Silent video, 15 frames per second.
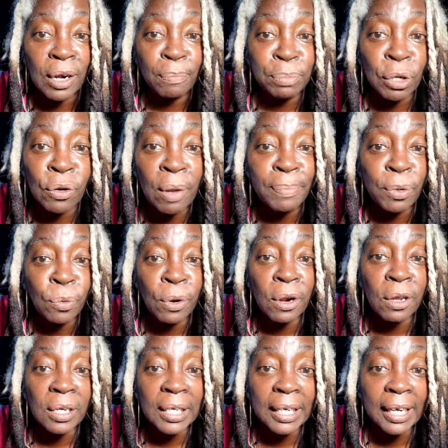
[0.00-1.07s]
blow up the
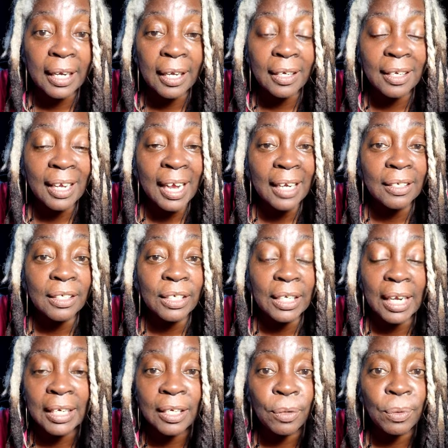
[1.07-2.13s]
world again, and
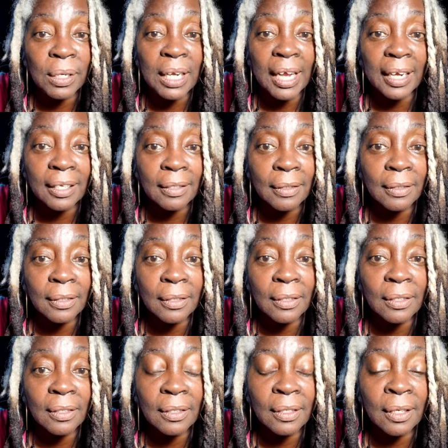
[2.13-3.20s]
you were like,
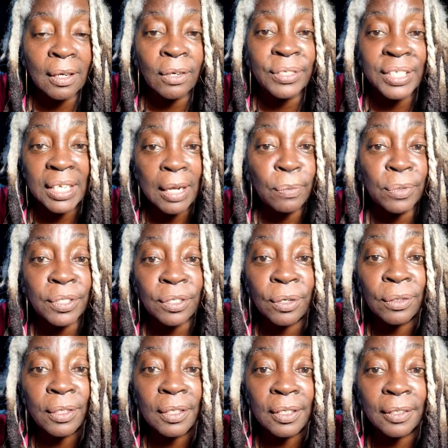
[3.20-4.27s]
oh, is that what you're
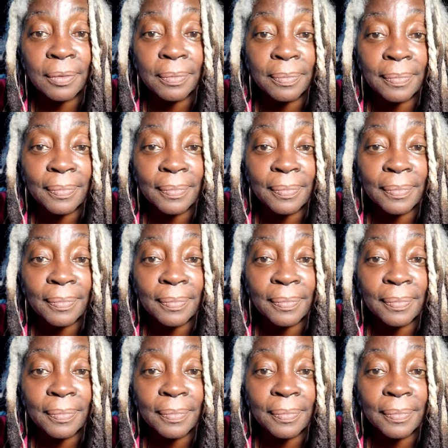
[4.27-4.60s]
gonna do?